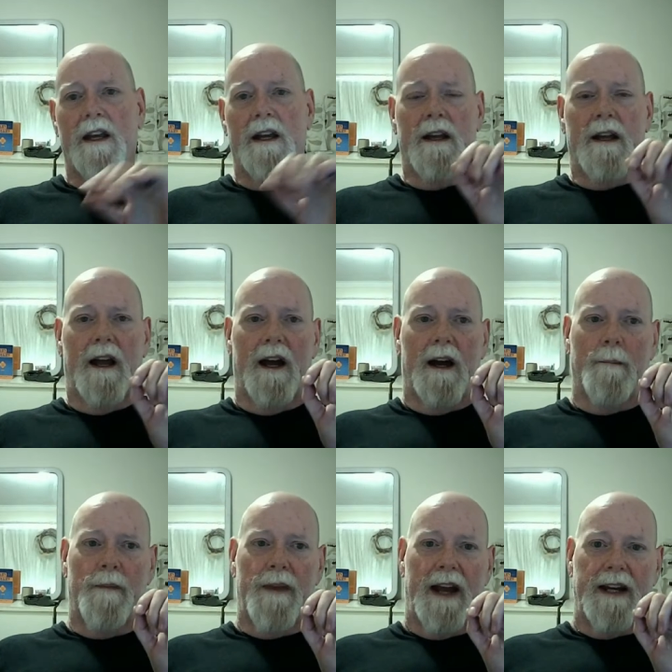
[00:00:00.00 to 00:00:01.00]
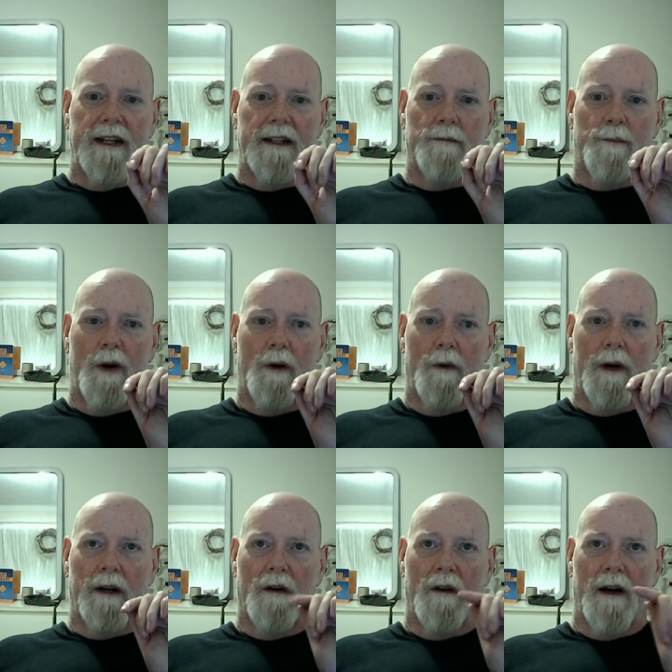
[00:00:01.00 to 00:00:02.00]
I didn't put one
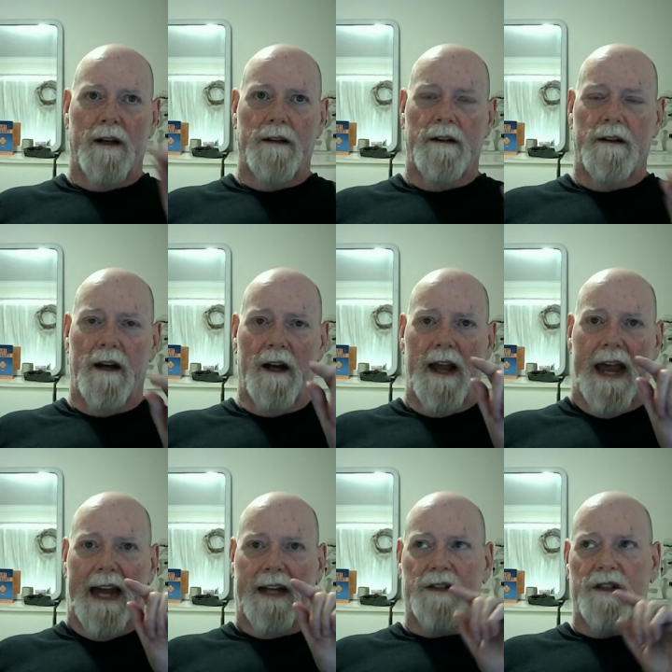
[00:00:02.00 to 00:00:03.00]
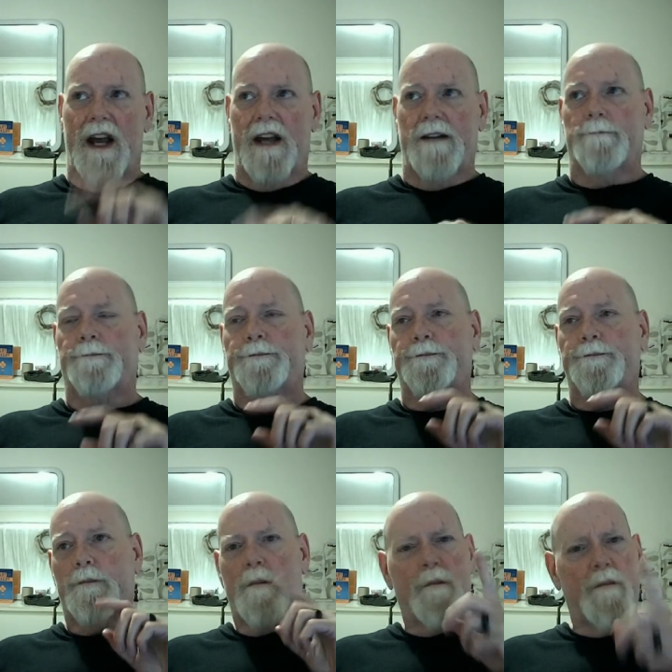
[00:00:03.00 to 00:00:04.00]
on X yet,
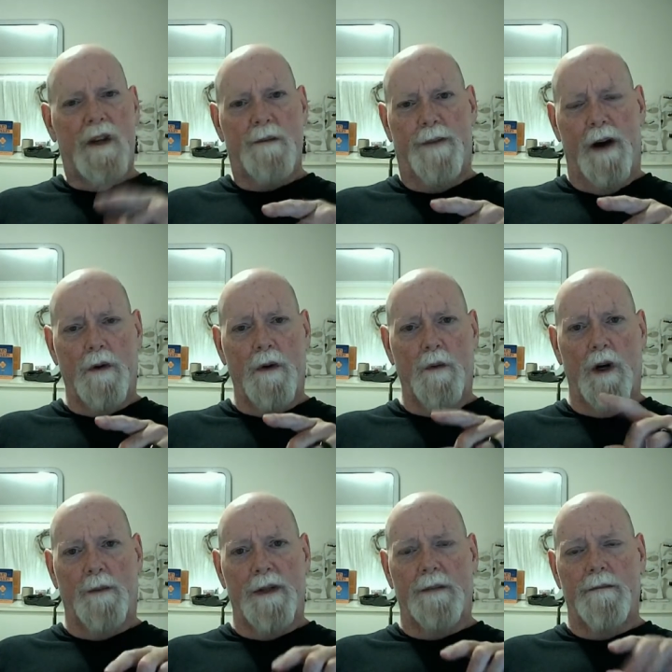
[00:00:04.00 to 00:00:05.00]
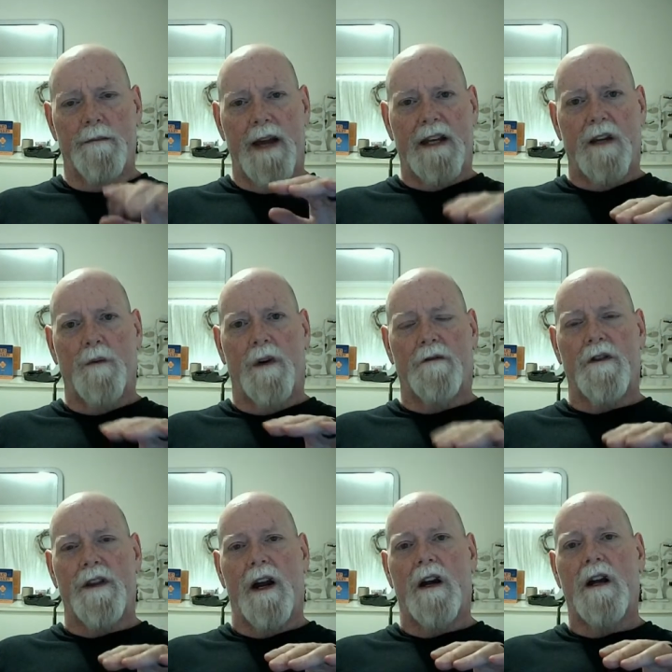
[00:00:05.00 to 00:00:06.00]
but we will be making one for
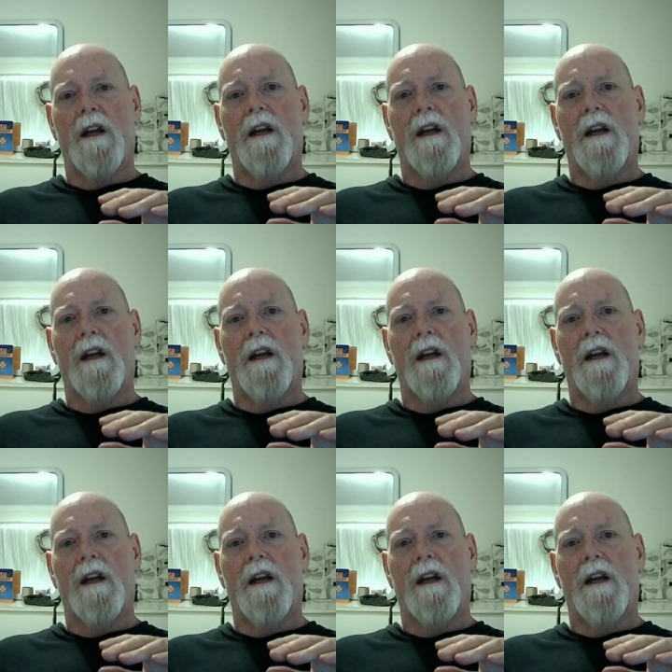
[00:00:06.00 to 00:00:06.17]
there.